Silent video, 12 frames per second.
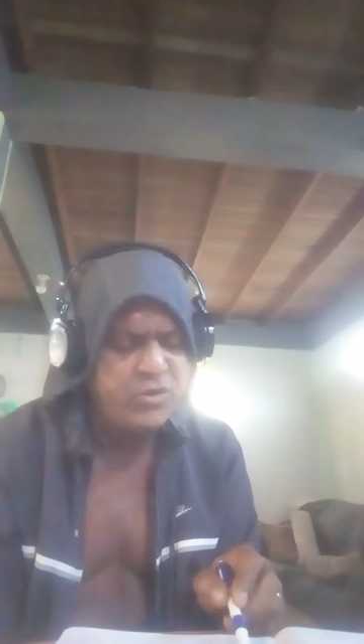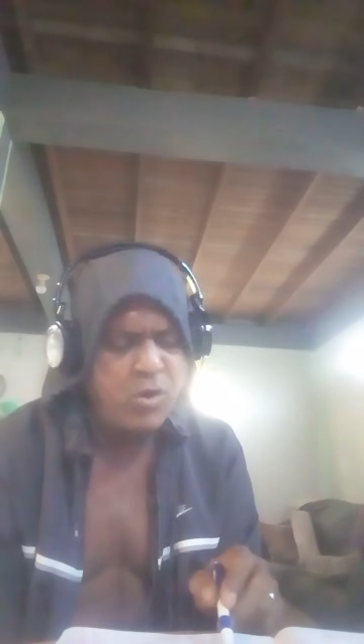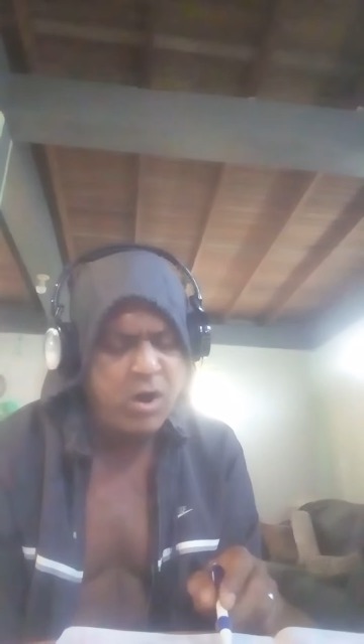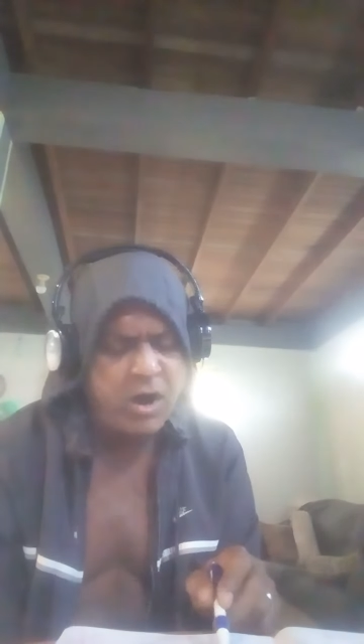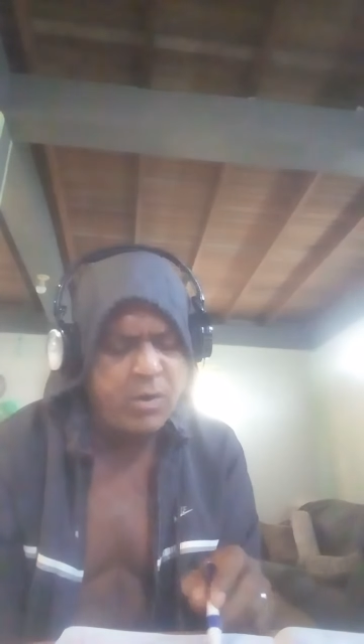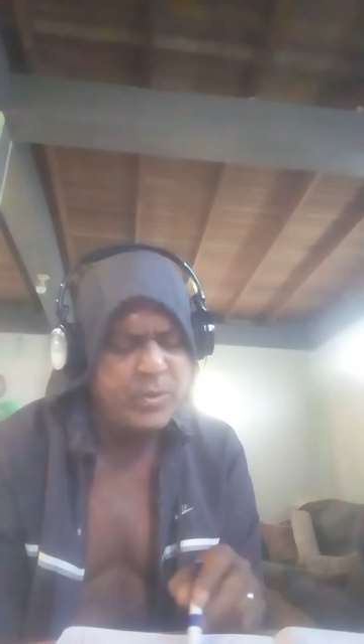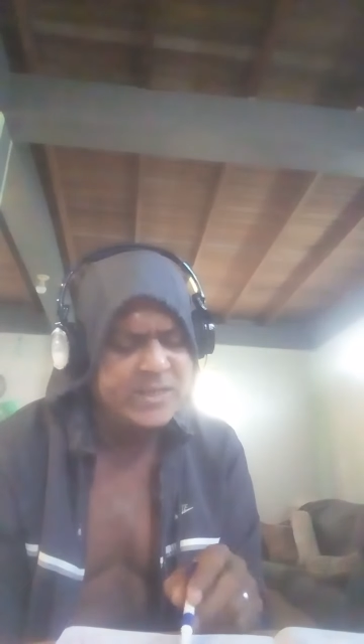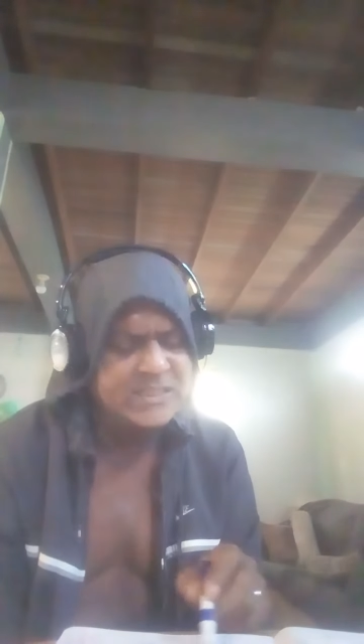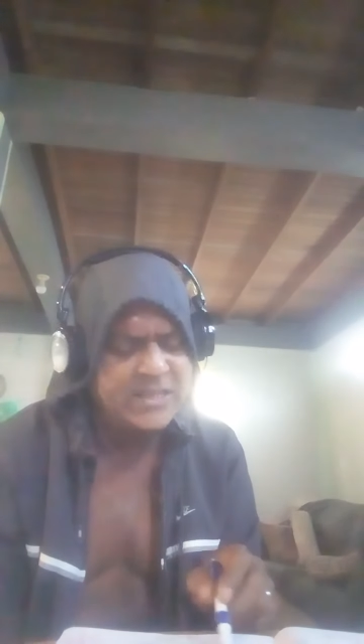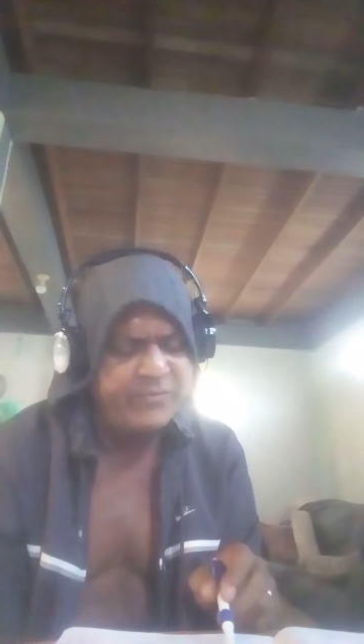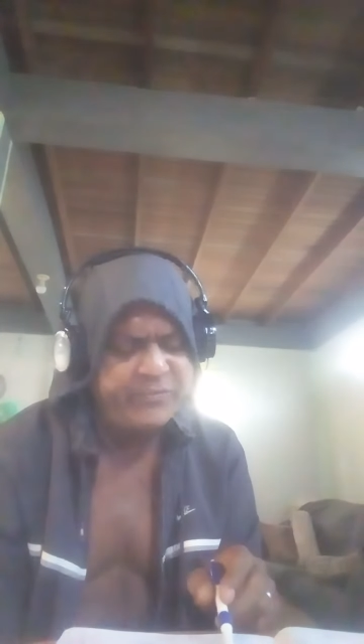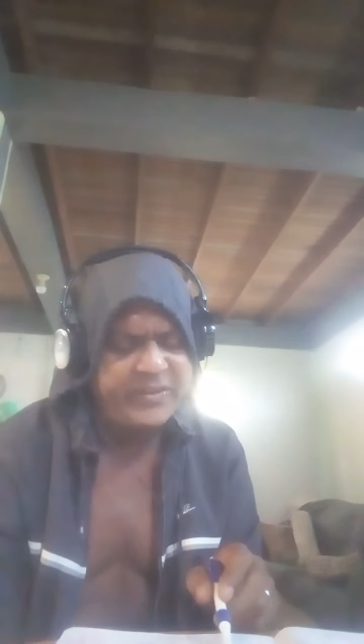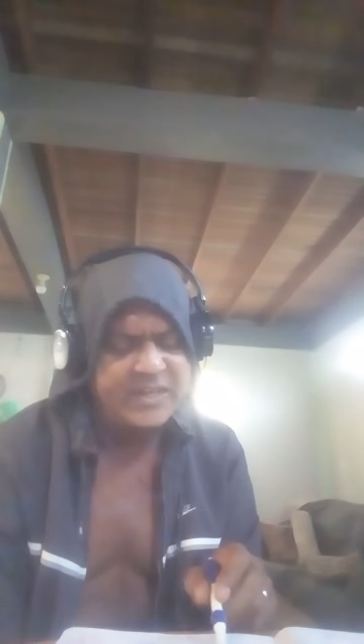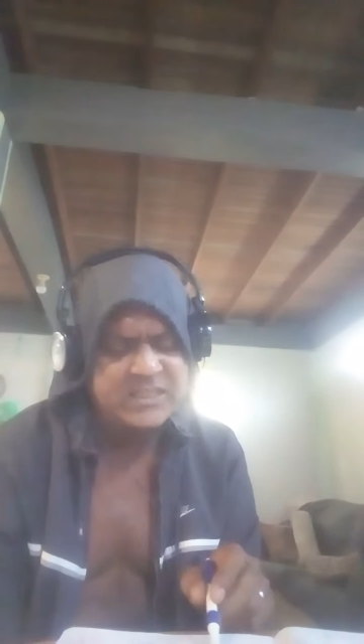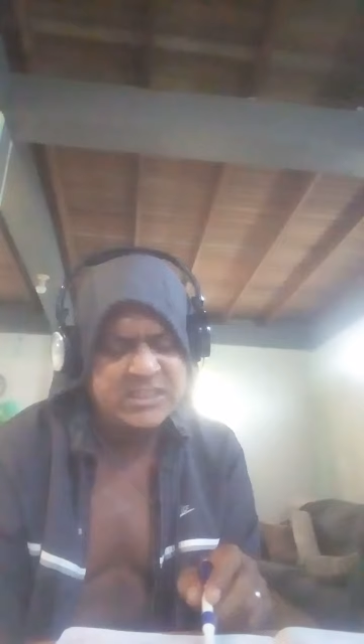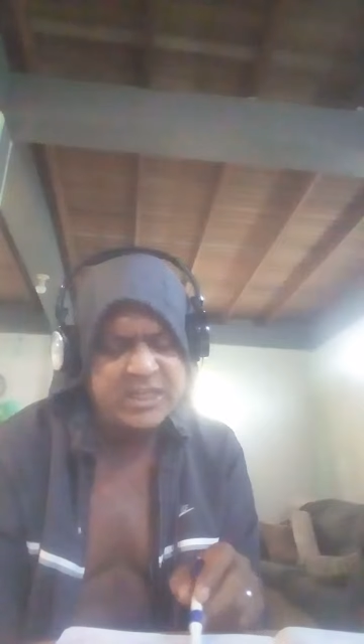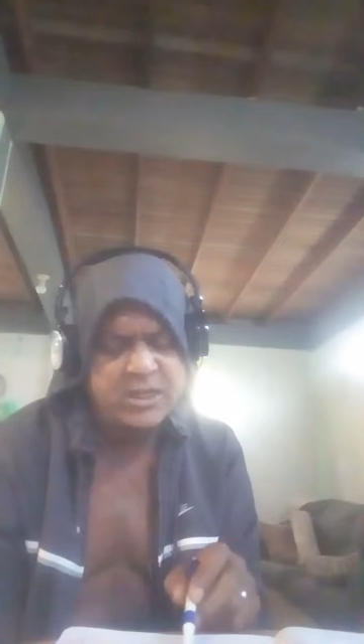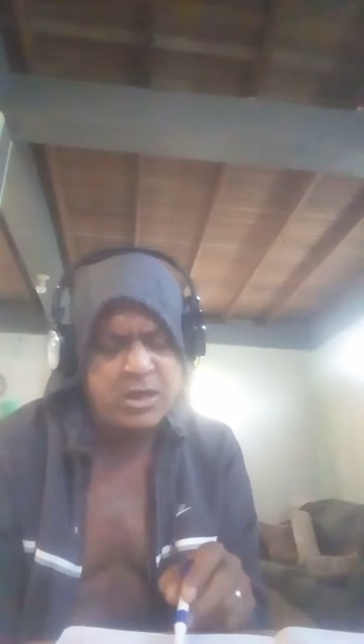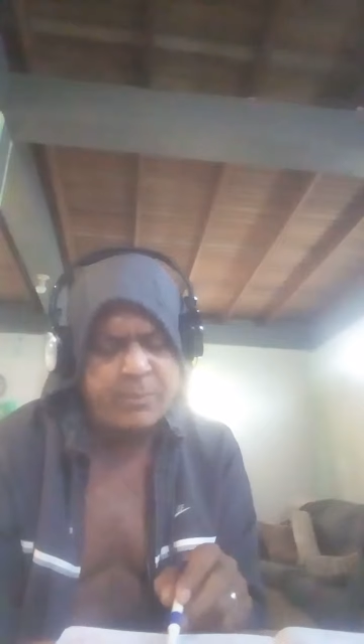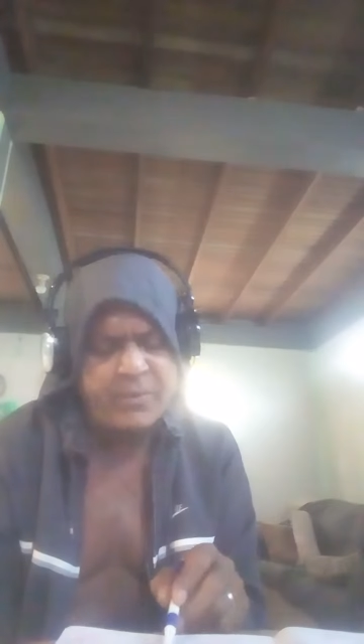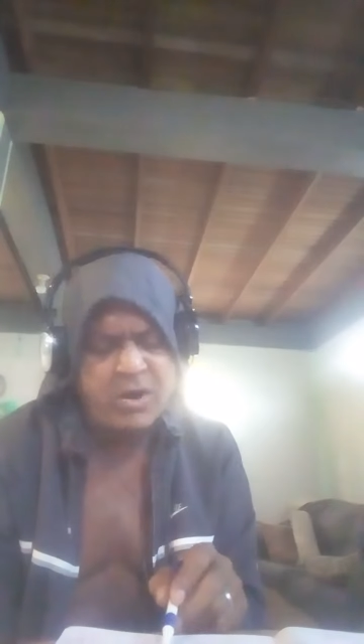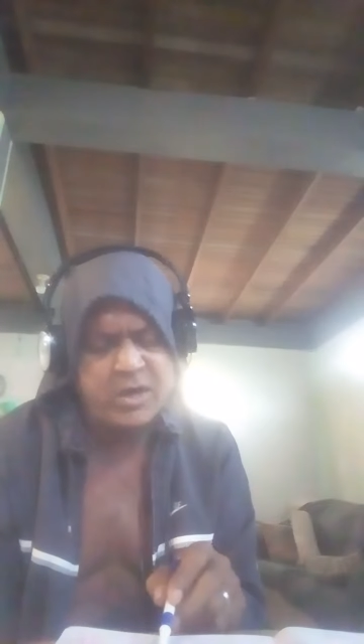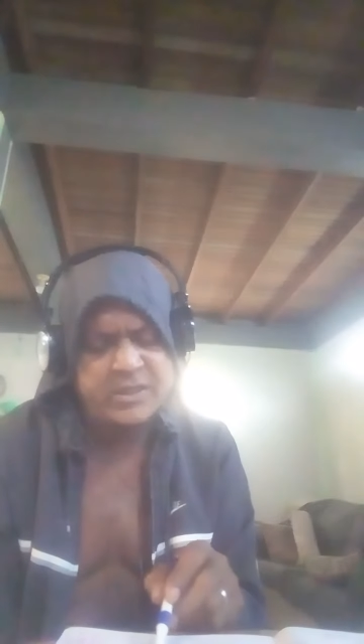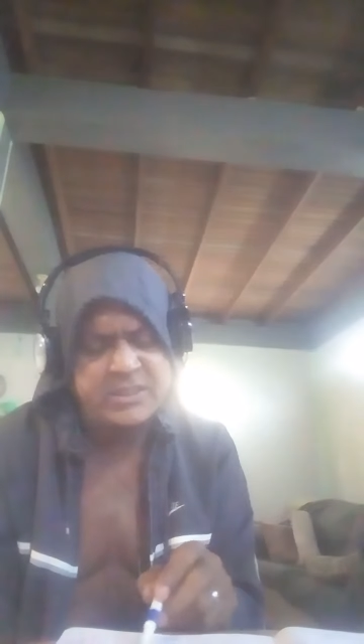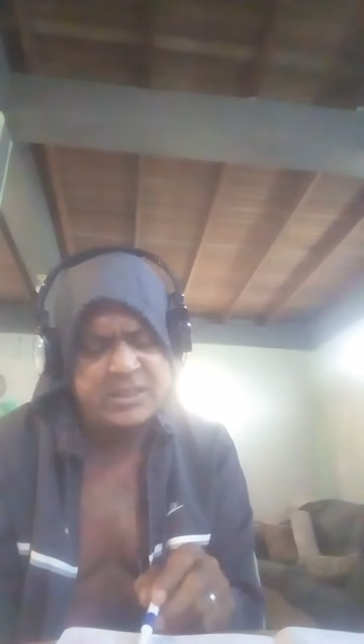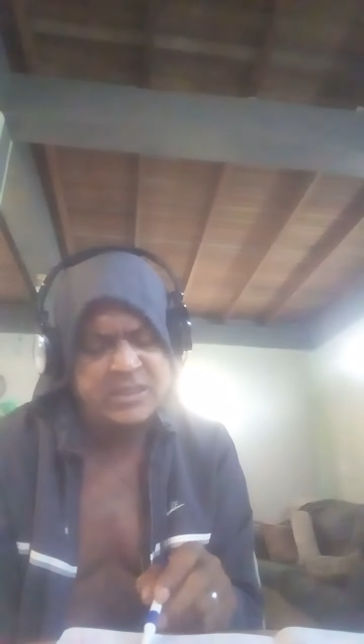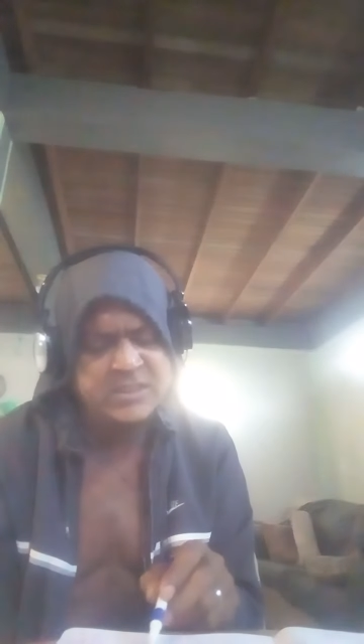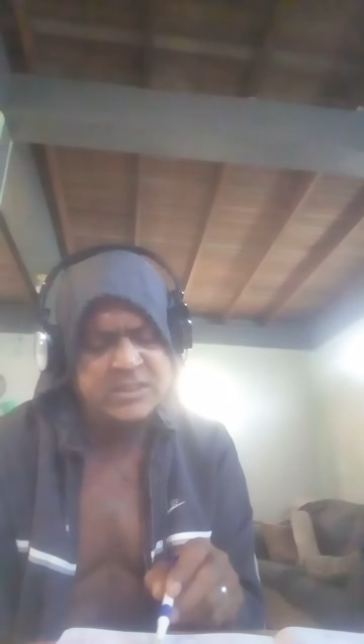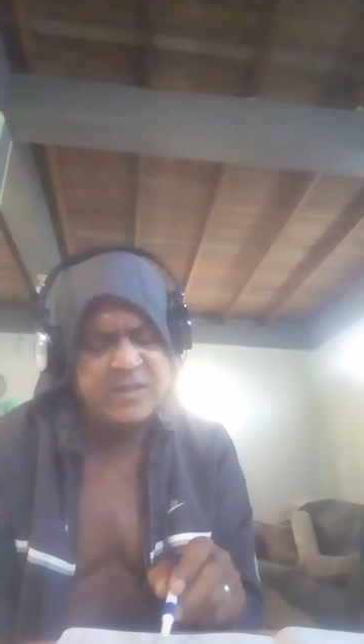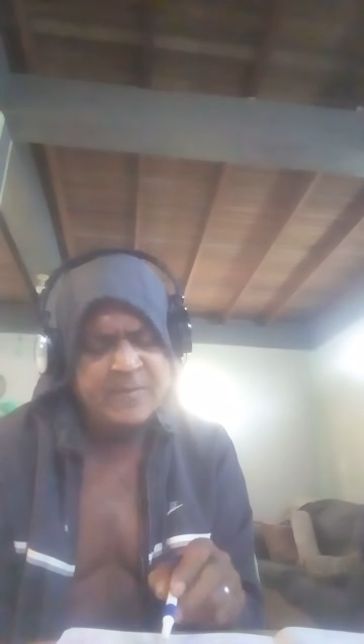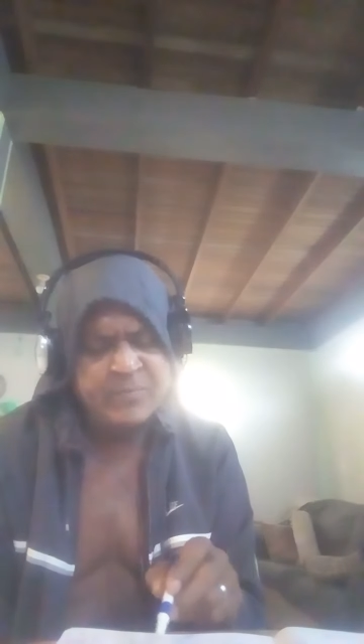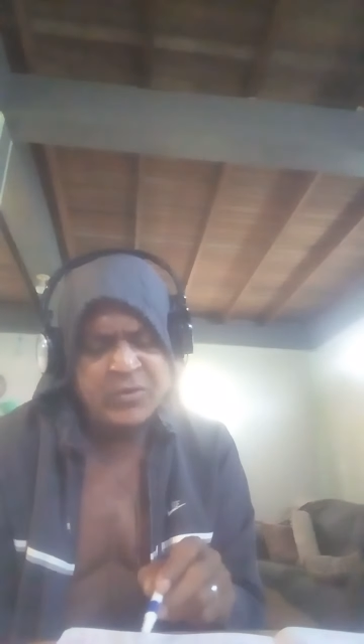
You are always a Vic, stick up artist,